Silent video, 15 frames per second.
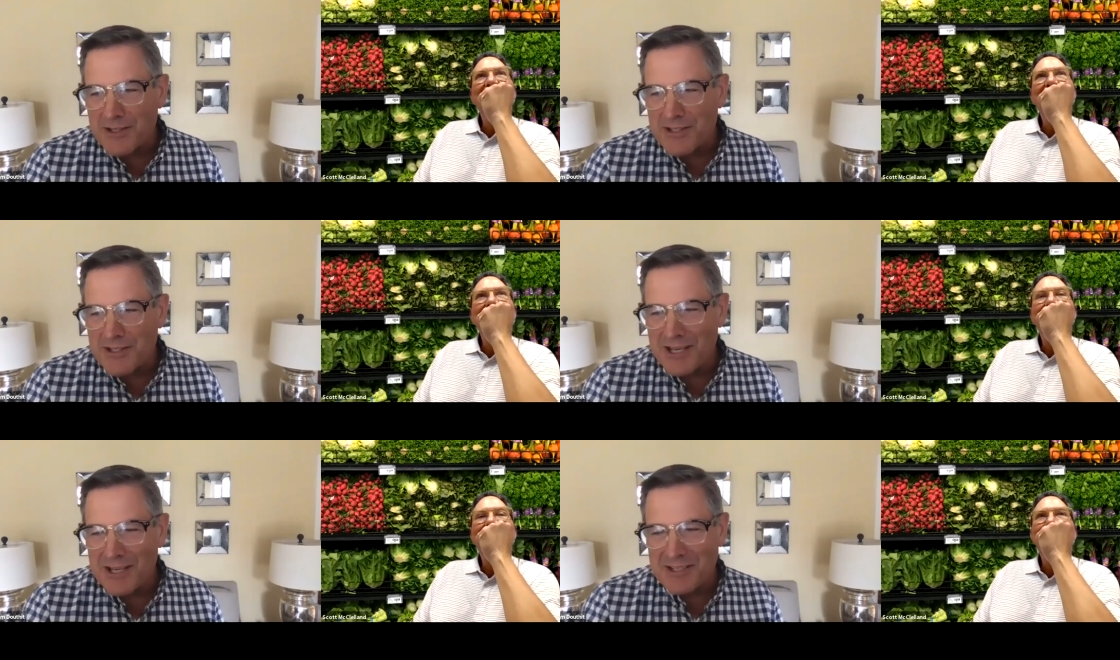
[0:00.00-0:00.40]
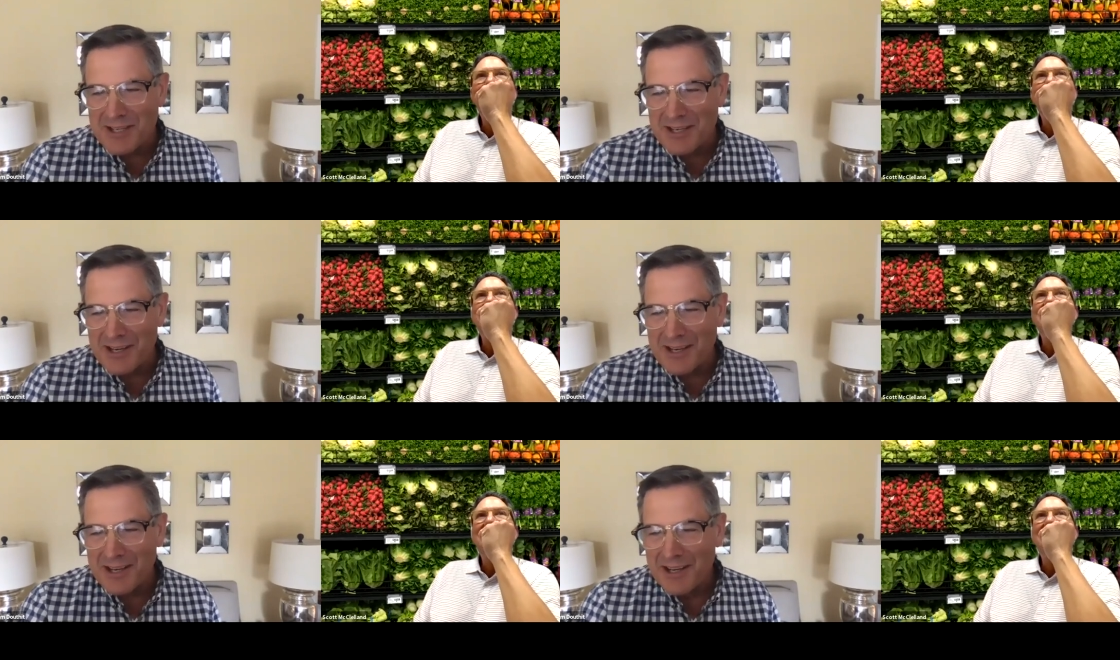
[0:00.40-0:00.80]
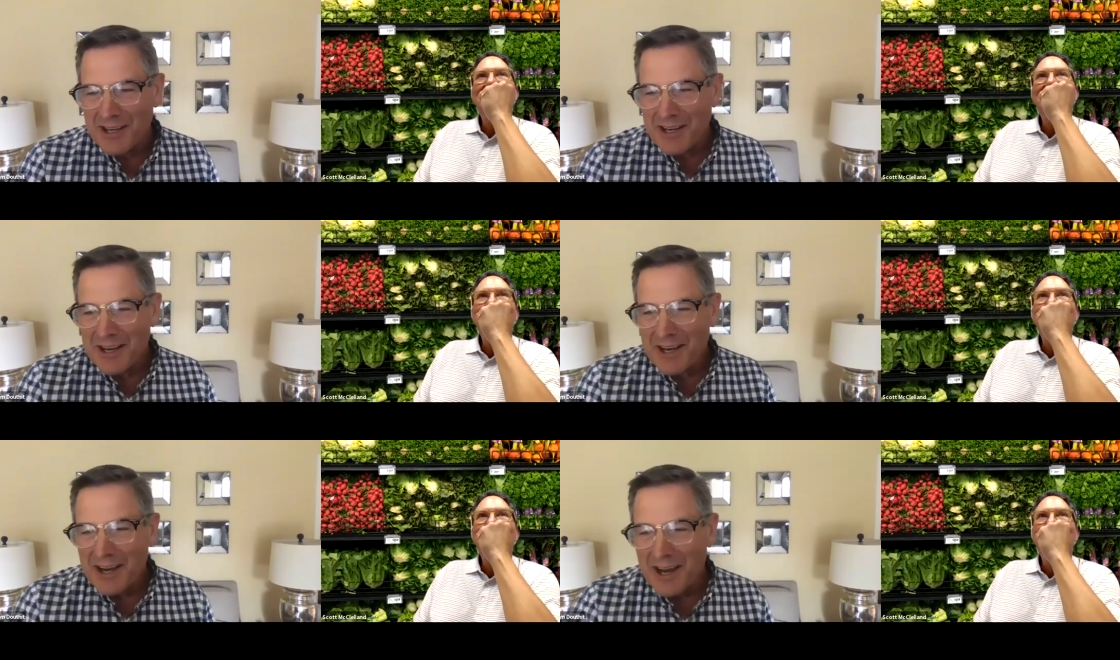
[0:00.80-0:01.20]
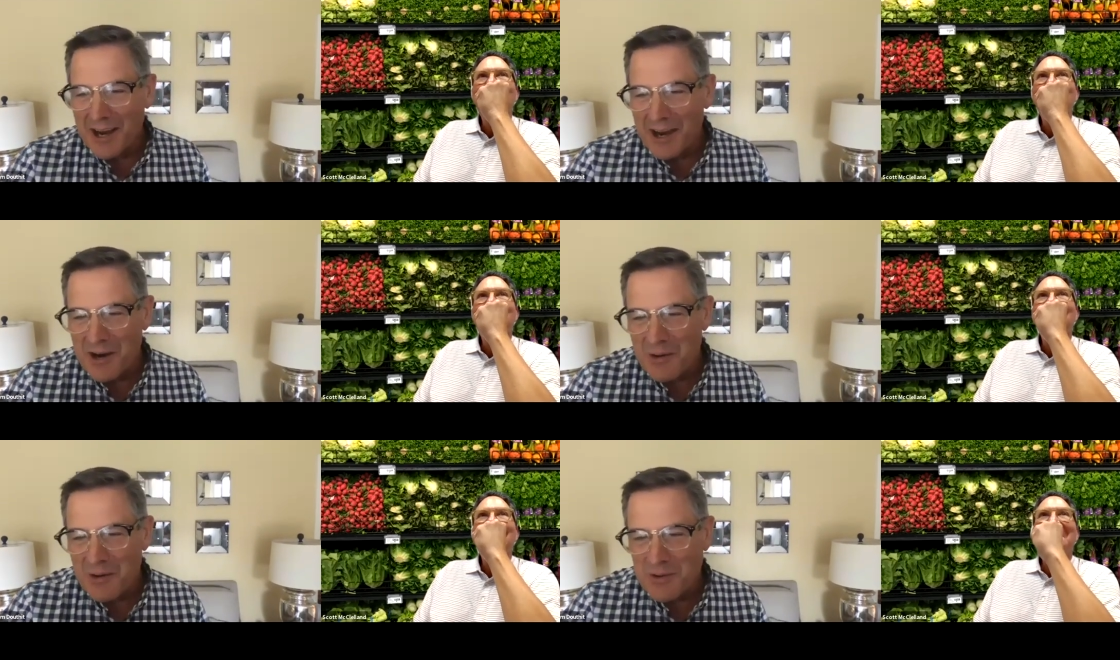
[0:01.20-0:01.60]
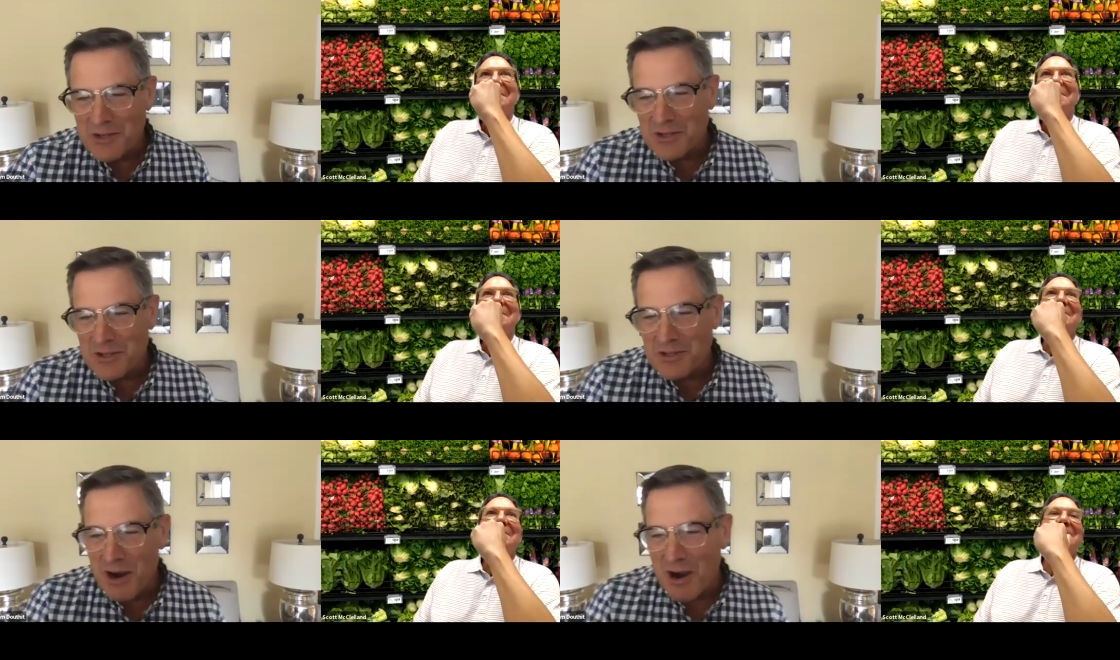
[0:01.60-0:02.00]
Speaker 1: existed, uh, who would you
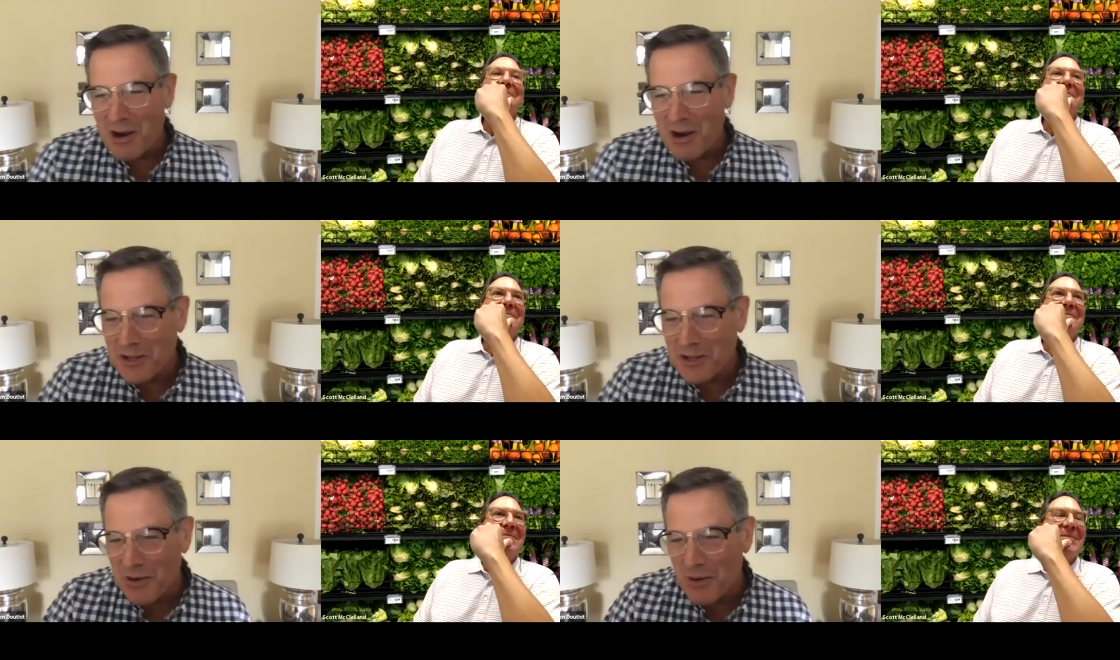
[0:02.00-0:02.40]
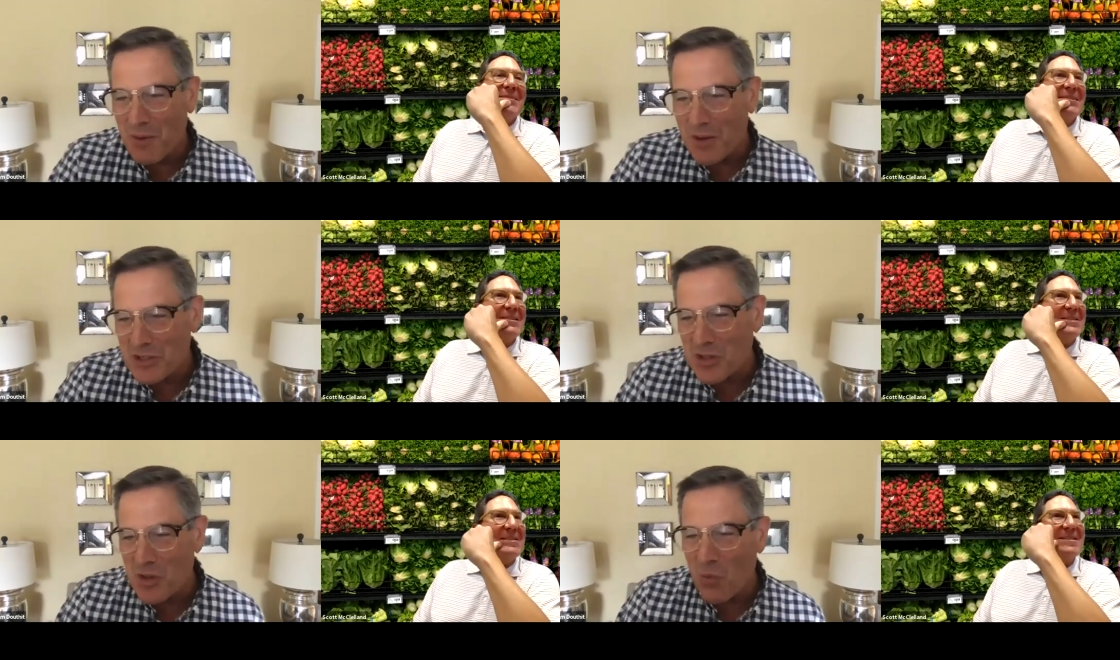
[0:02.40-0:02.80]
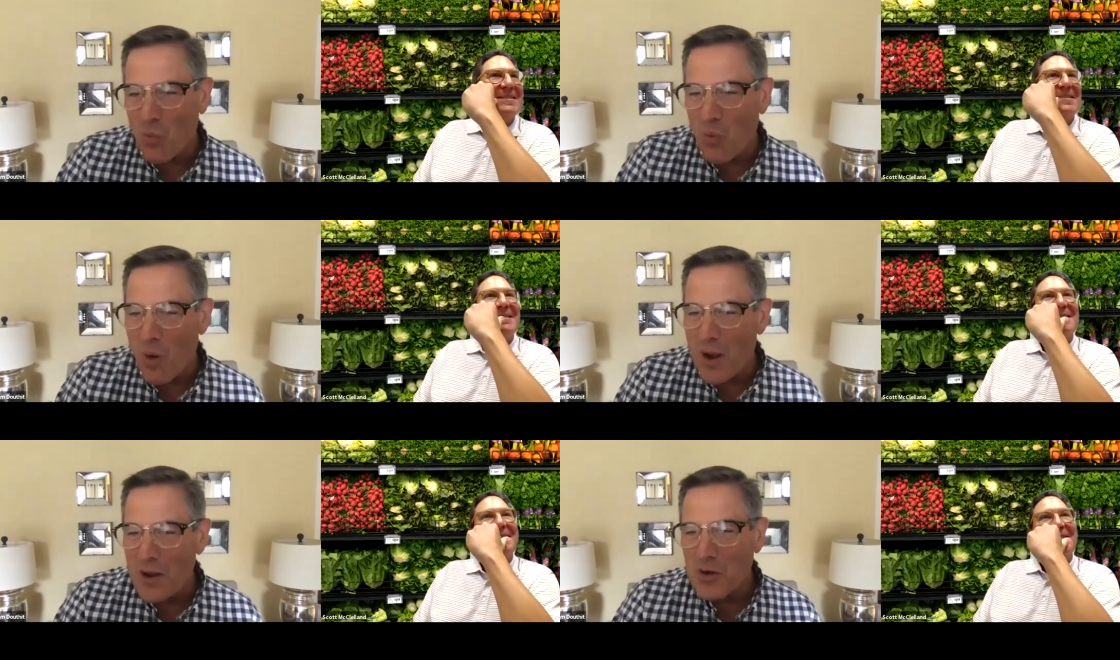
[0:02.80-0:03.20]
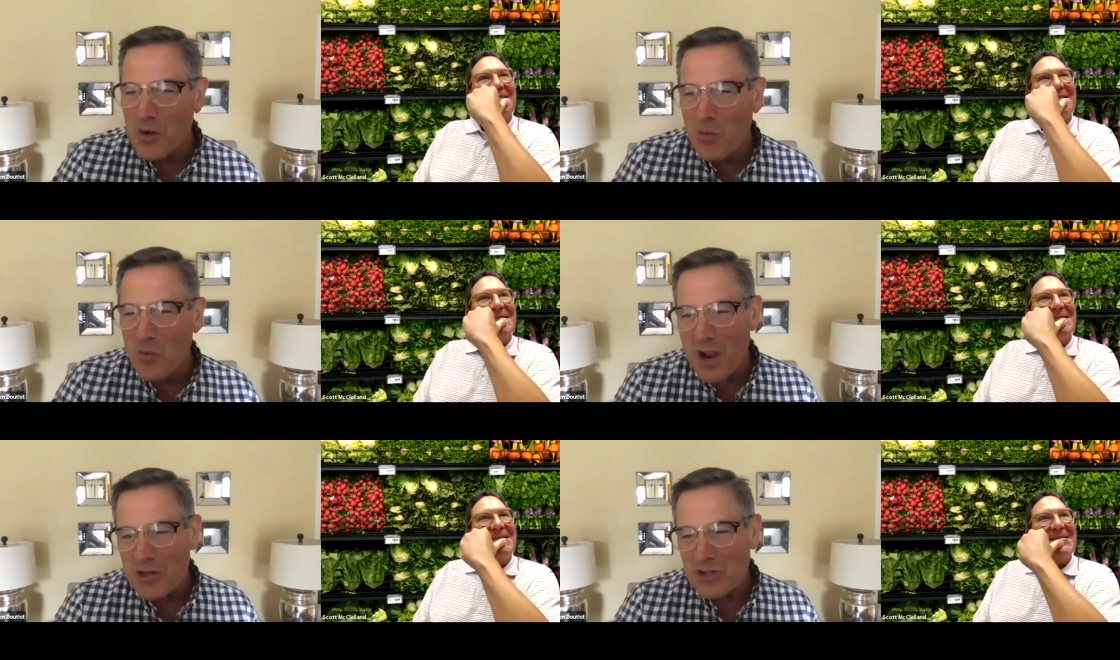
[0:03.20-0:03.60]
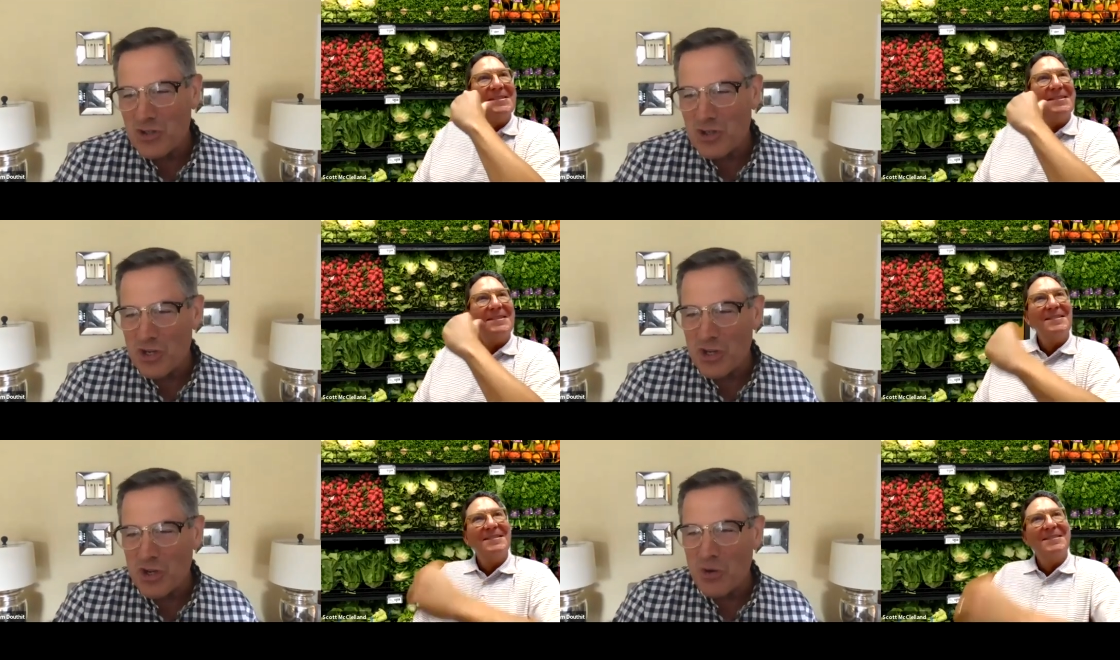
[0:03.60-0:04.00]
talk to, and what's the one
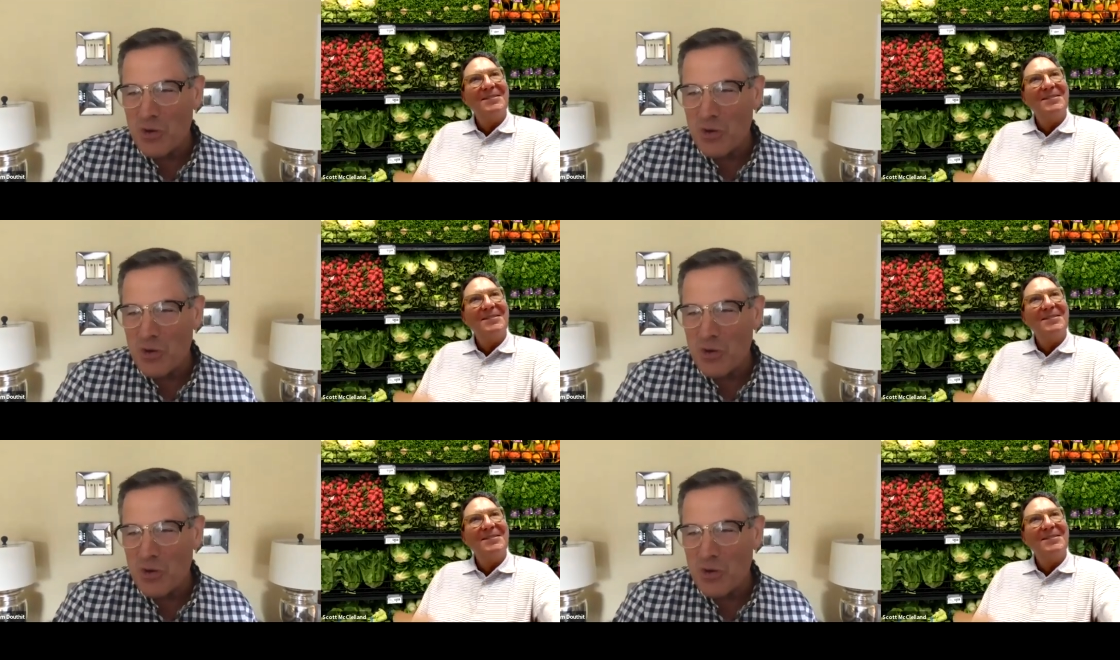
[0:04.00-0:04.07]
question you'd